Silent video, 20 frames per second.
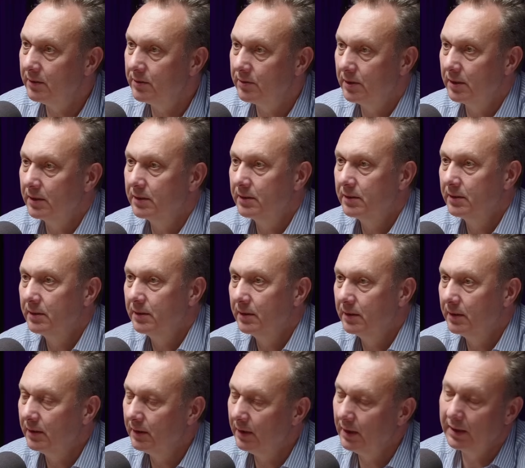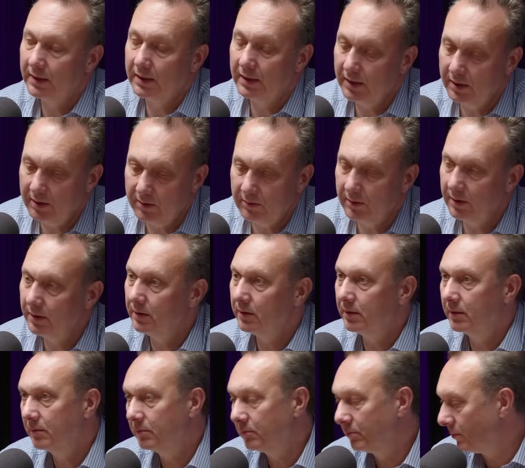drugs, like heroin,
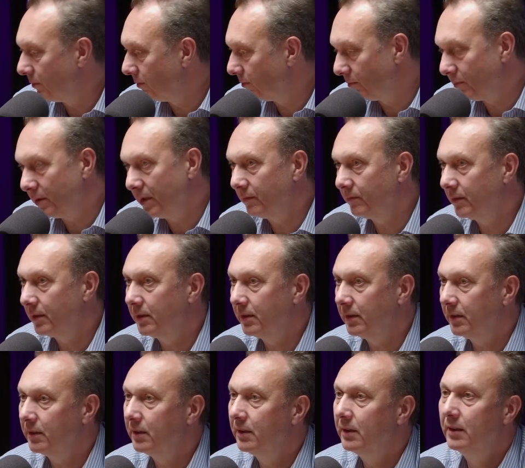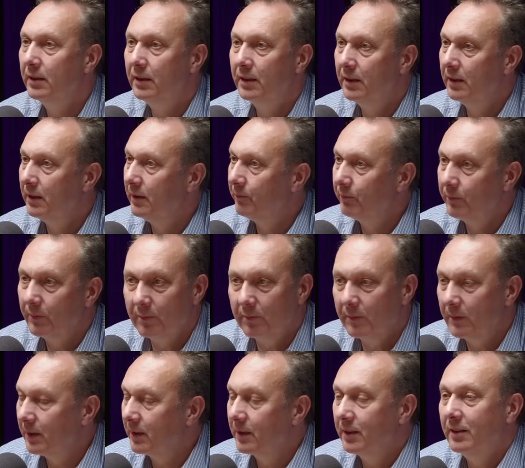pervitin,
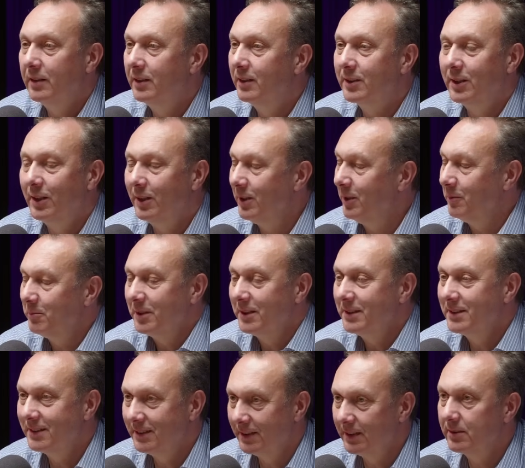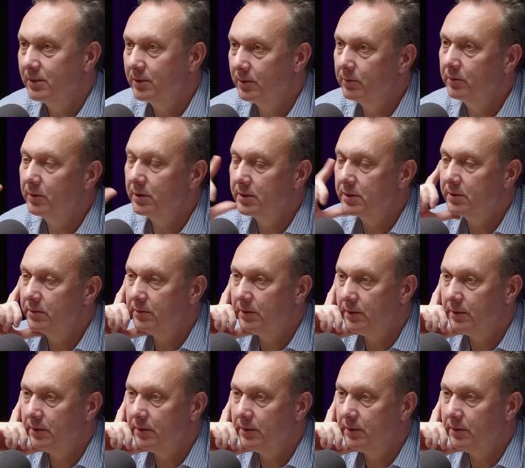cannabis, and so on and so on.